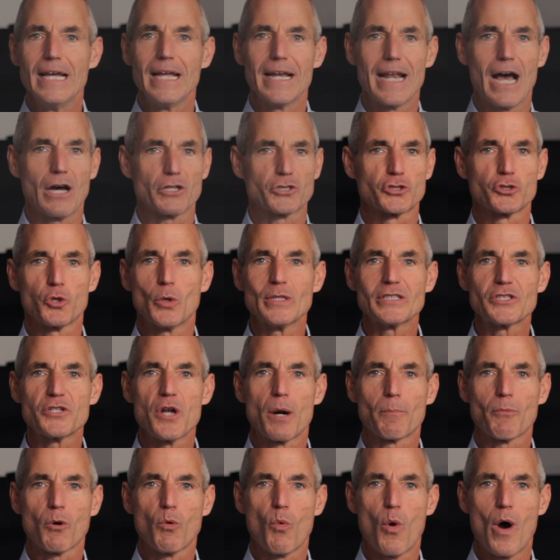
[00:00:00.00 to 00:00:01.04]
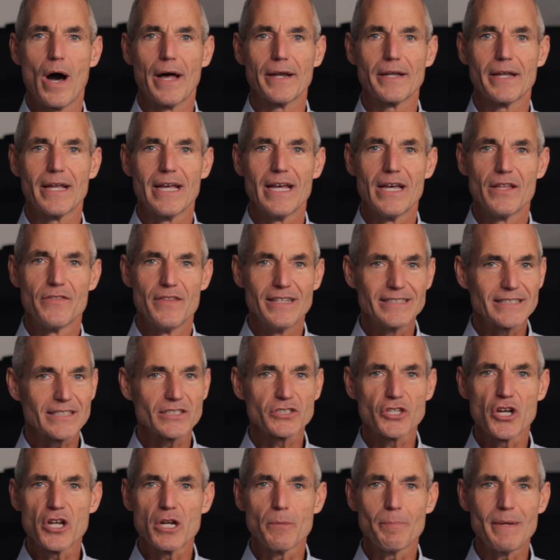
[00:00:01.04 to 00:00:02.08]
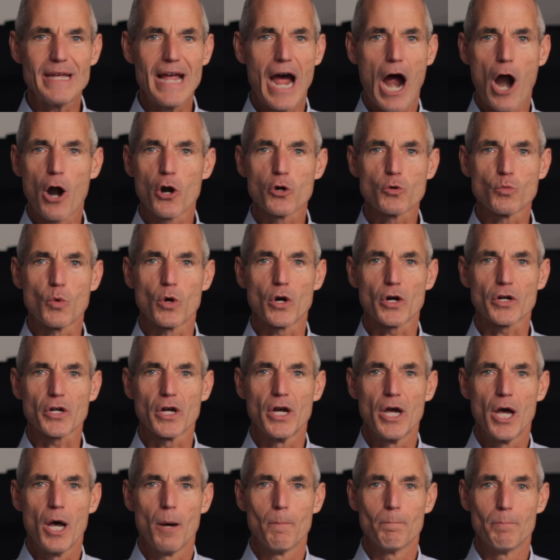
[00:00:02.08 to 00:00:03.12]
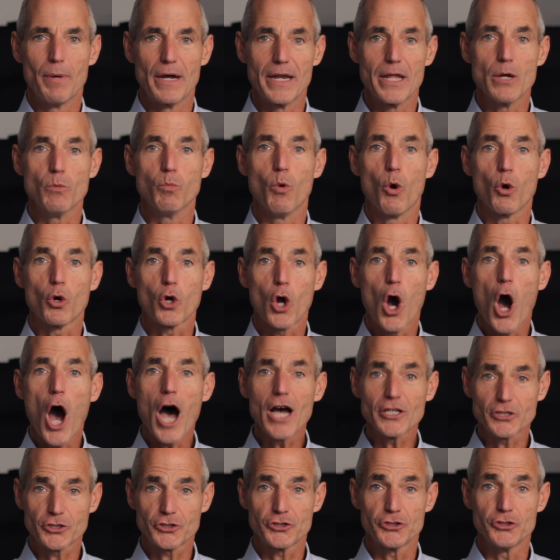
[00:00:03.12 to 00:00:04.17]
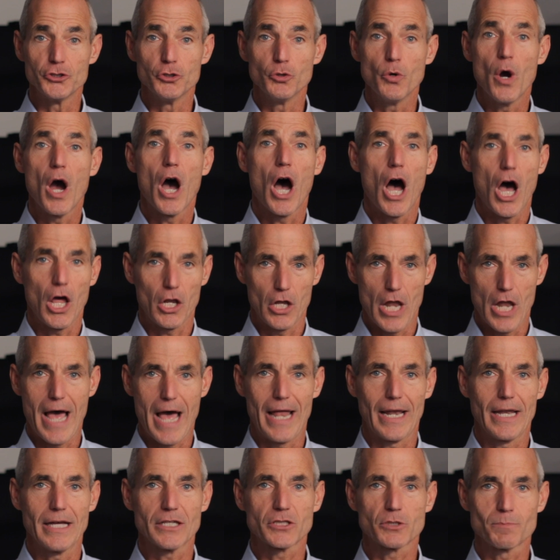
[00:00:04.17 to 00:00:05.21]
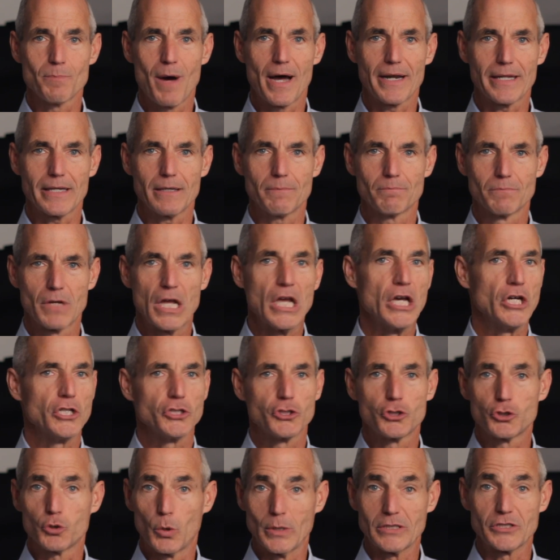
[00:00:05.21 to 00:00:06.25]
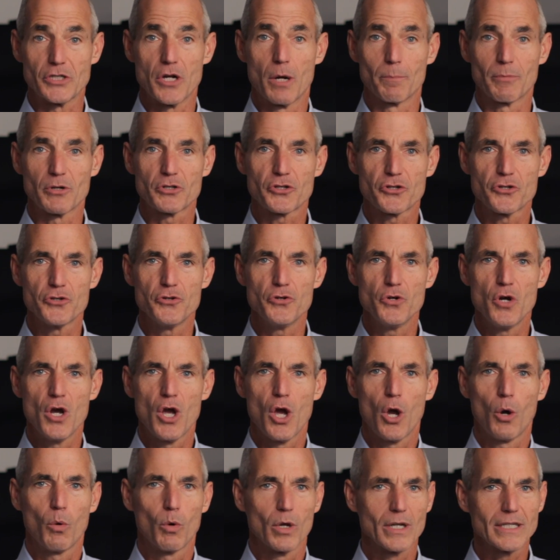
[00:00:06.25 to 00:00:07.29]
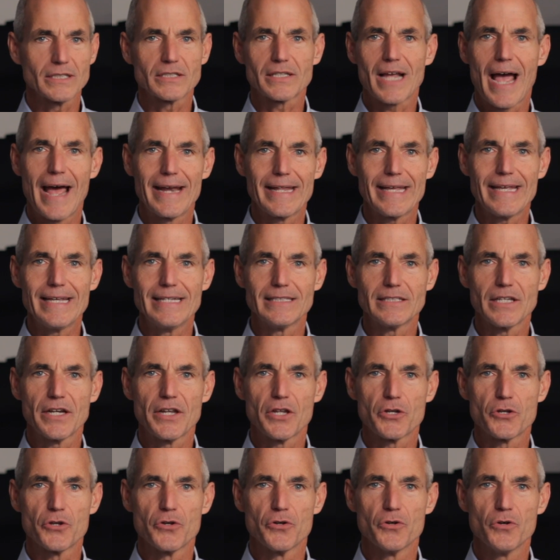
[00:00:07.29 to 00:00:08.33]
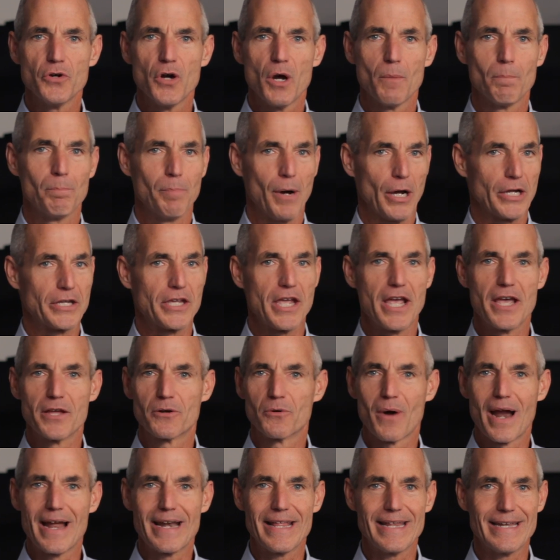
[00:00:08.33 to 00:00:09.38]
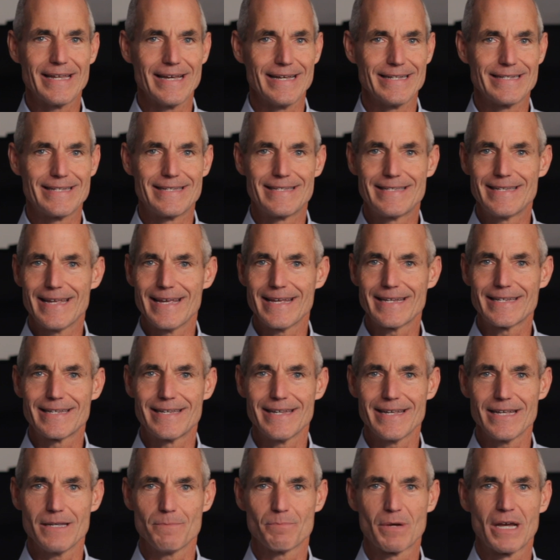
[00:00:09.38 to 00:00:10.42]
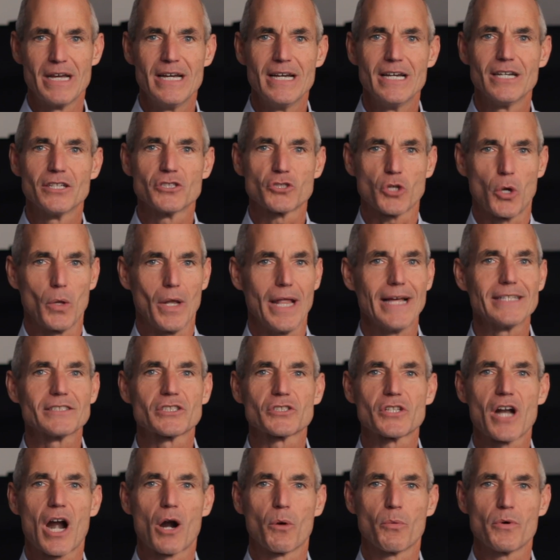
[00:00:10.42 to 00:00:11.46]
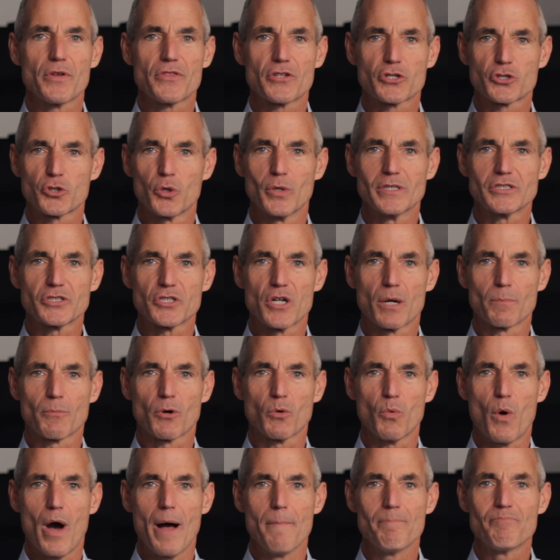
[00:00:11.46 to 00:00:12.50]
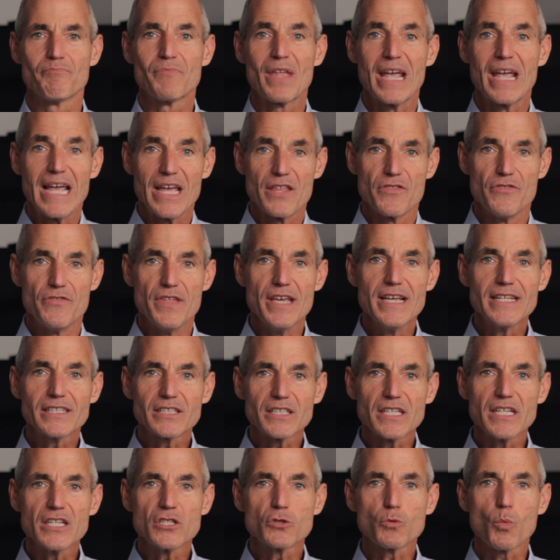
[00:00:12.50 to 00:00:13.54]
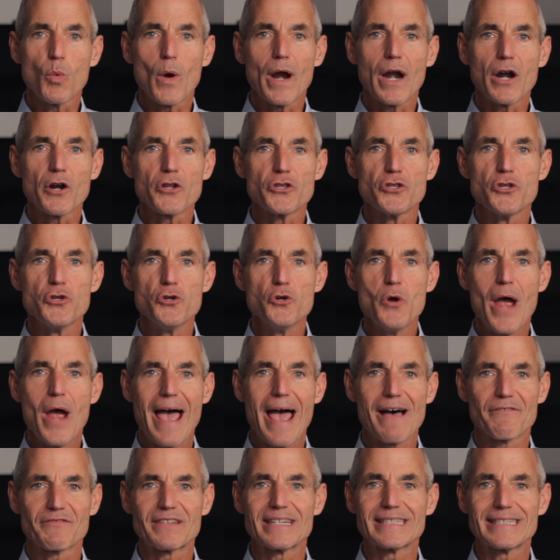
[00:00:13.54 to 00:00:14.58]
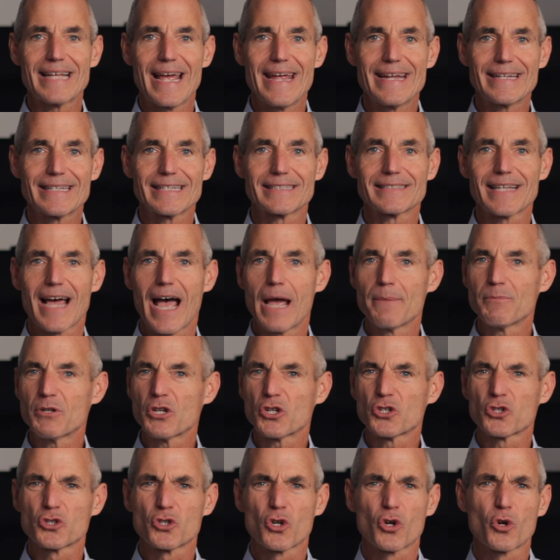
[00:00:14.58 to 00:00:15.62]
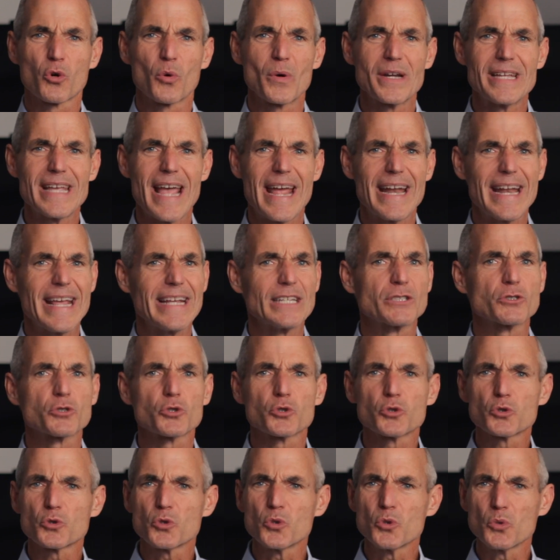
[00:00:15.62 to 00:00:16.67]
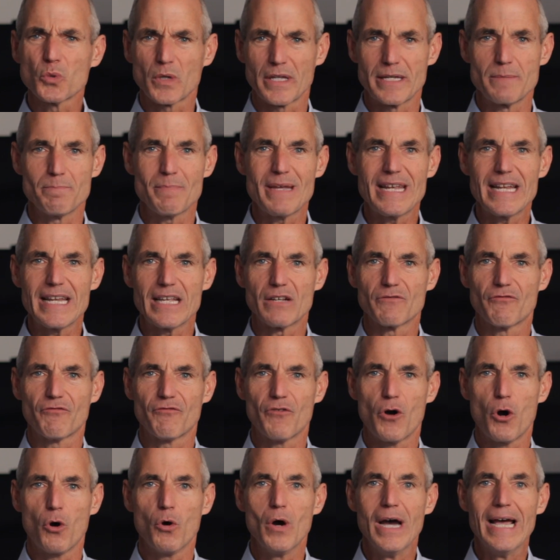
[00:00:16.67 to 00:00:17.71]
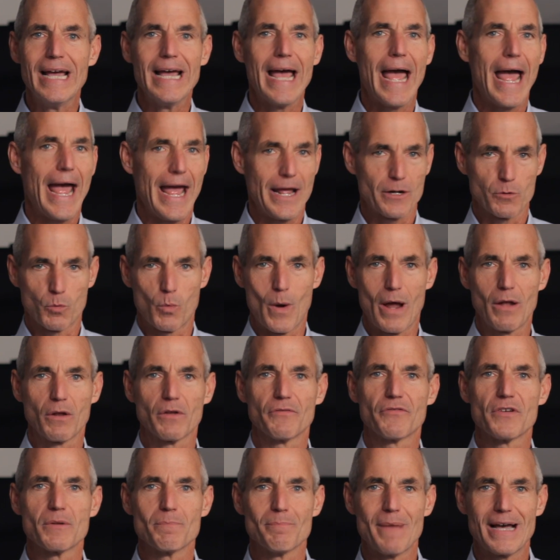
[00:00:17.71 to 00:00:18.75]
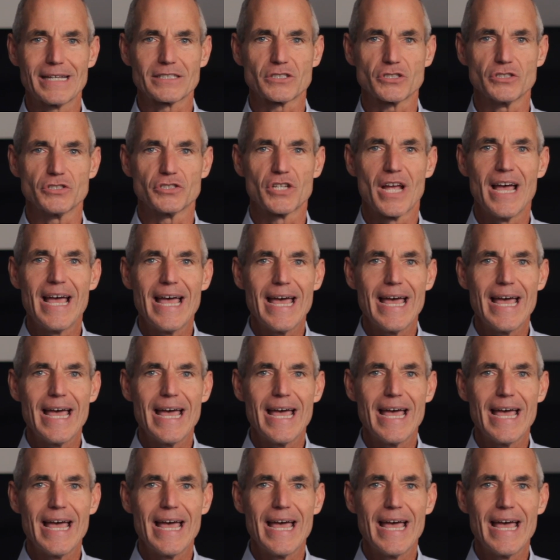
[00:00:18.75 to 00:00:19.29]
Now, choice number one. This is going to be hard work, but it will cost you a lot less money. Choice number two, well, it's kind of easy to do, but get ready to dig deep. So let's start with choice number one. This is where you have to take the time to create a truly meaningful and relevant message.